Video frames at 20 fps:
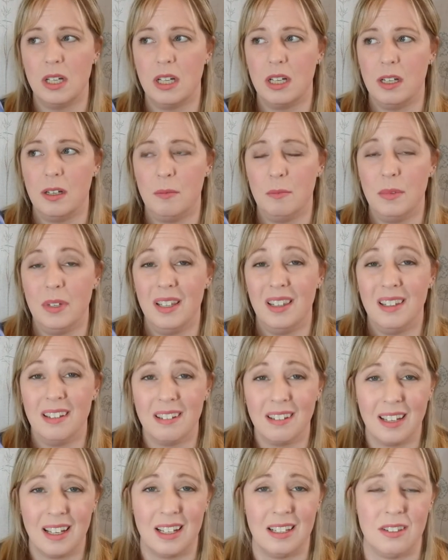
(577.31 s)
um,
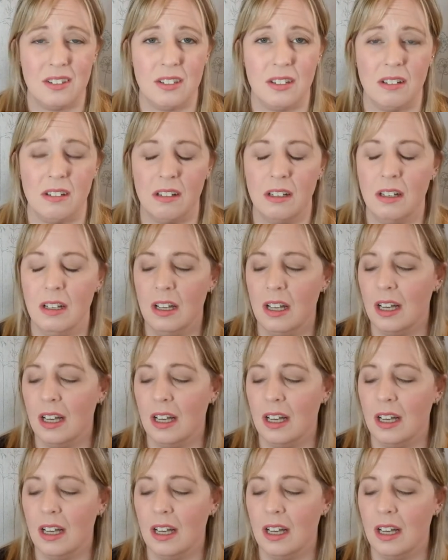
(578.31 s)
lung cancer.